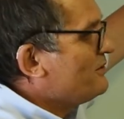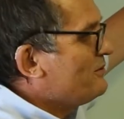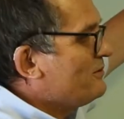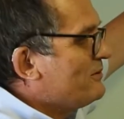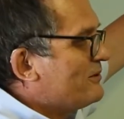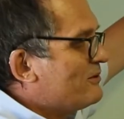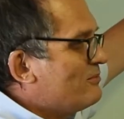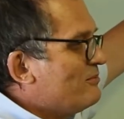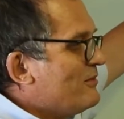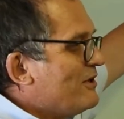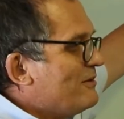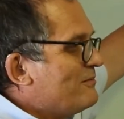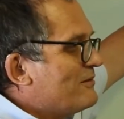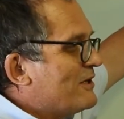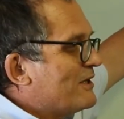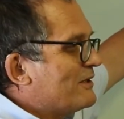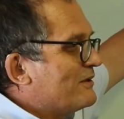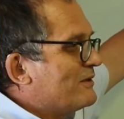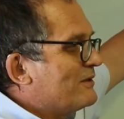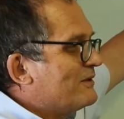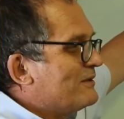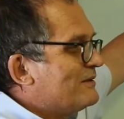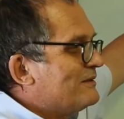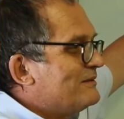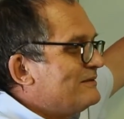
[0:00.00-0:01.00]
to do with
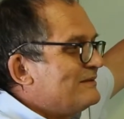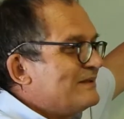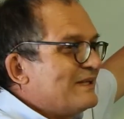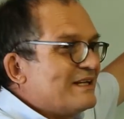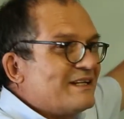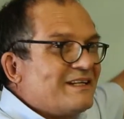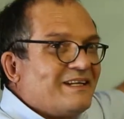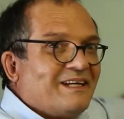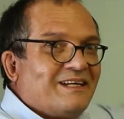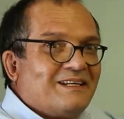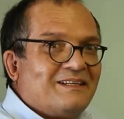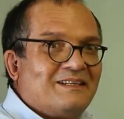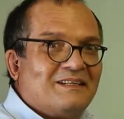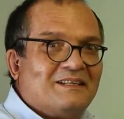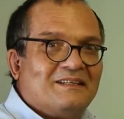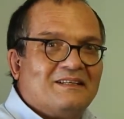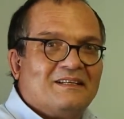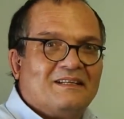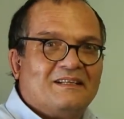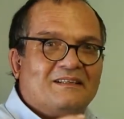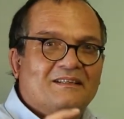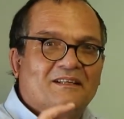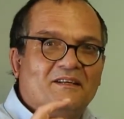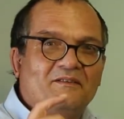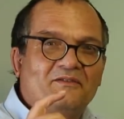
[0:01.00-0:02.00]
MIMO. Again,
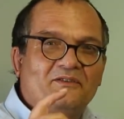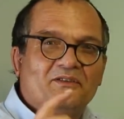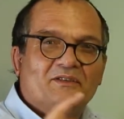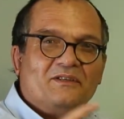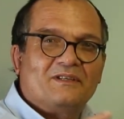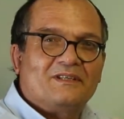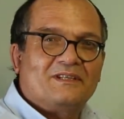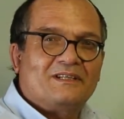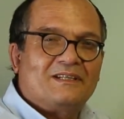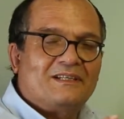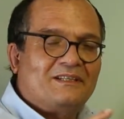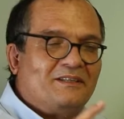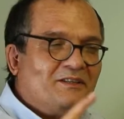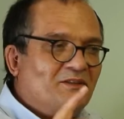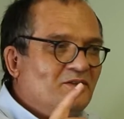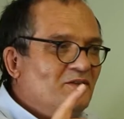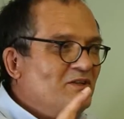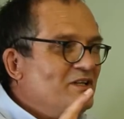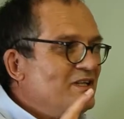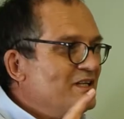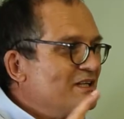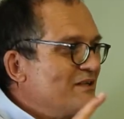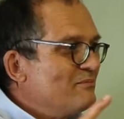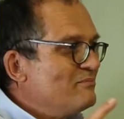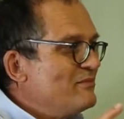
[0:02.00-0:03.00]
it gives you a
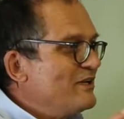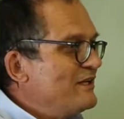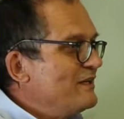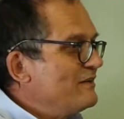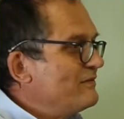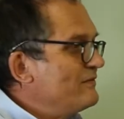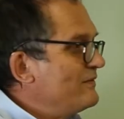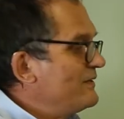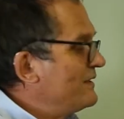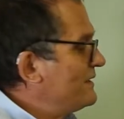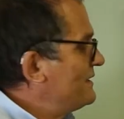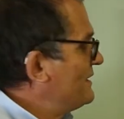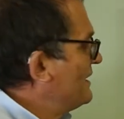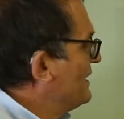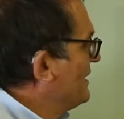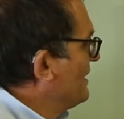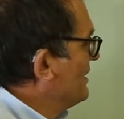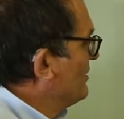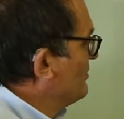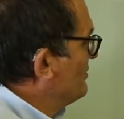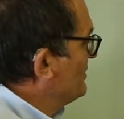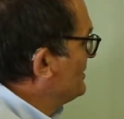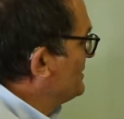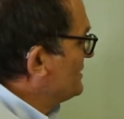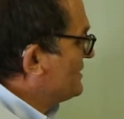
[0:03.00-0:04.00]
unique benefit,
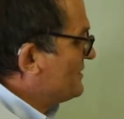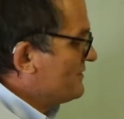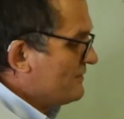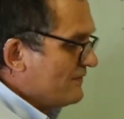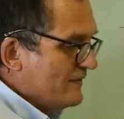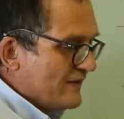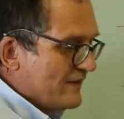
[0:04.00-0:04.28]
which is